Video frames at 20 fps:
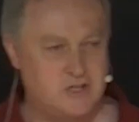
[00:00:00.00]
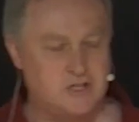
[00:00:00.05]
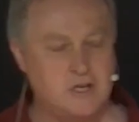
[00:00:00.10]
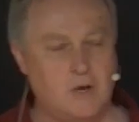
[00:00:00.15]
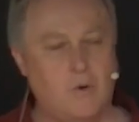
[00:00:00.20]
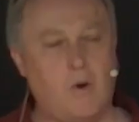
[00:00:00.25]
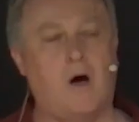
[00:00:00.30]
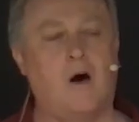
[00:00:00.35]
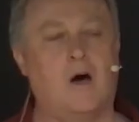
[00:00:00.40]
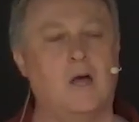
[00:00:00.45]

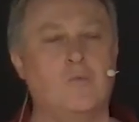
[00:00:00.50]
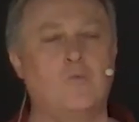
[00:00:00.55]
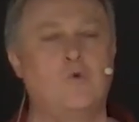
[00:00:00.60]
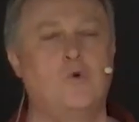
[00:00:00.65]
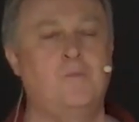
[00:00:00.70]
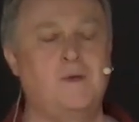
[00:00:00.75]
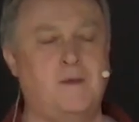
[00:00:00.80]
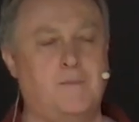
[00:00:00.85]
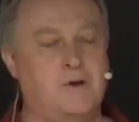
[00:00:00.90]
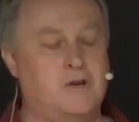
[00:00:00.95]
so I
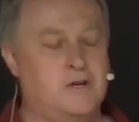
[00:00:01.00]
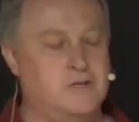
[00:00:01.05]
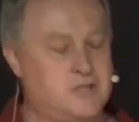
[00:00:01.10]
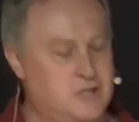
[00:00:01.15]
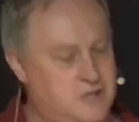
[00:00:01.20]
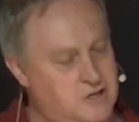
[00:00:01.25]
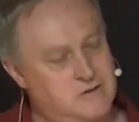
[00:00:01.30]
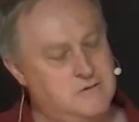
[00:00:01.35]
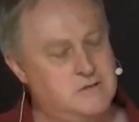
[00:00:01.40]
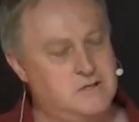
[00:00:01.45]
will be
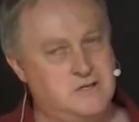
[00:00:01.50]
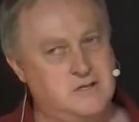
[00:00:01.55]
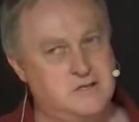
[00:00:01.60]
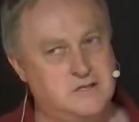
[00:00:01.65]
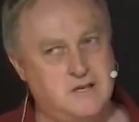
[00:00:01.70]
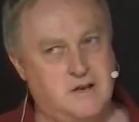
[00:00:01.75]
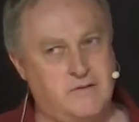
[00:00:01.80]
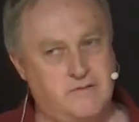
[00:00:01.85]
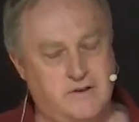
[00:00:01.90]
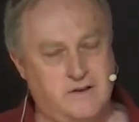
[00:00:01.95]
persecuted and
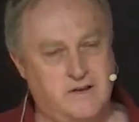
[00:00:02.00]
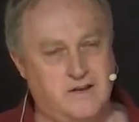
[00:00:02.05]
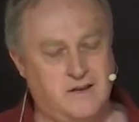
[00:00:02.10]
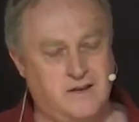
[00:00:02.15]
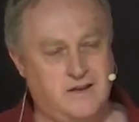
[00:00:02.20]
suffer